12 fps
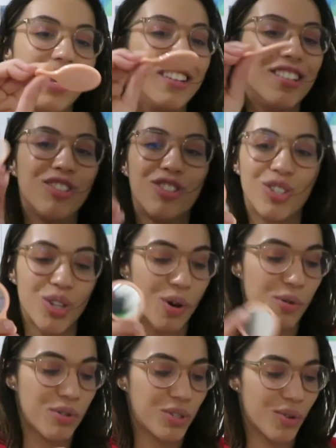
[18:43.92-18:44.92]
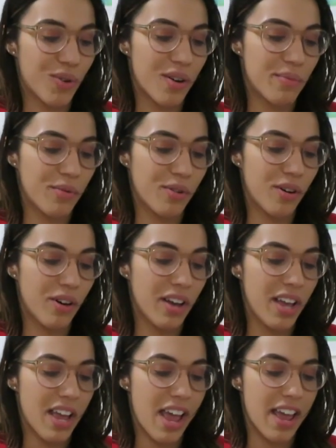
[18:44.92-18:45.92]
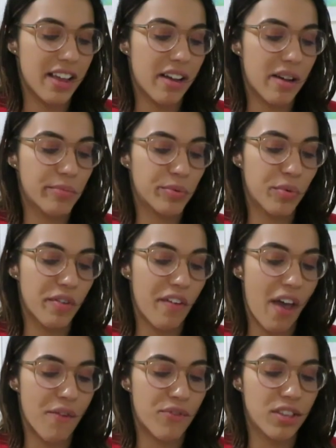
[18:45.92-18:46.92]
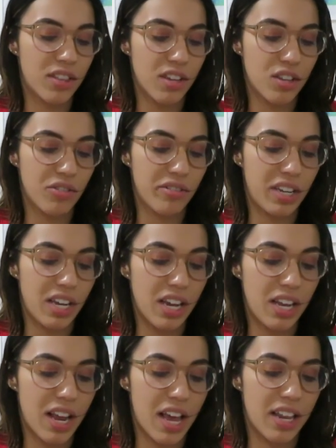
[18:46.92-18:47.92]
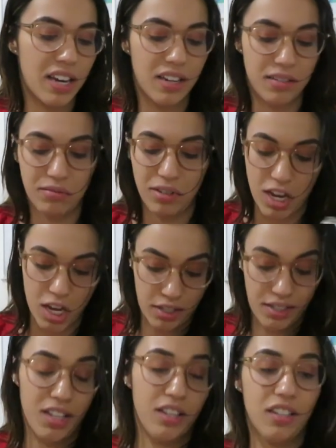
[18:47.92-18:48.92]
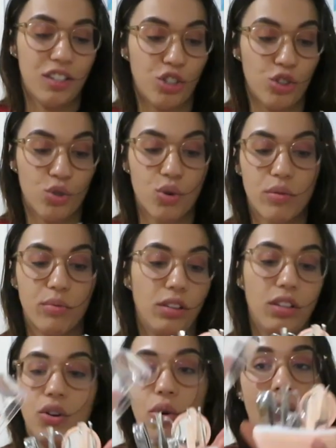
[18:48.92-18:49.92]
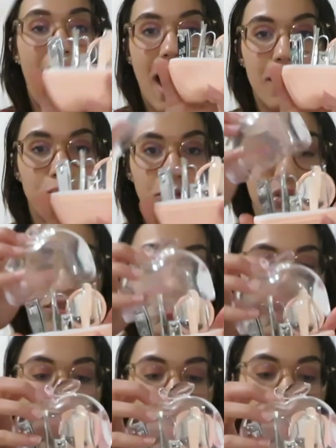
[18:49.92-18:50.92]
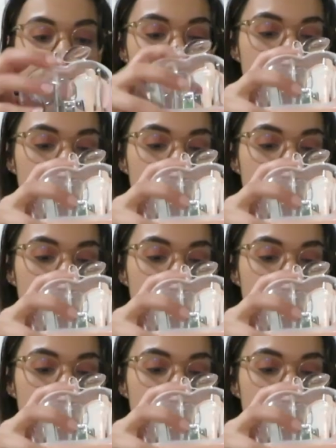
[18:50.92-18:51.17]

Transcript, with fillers: it is so adorable. It comes with everything you need and it, it's in this adorable little apple so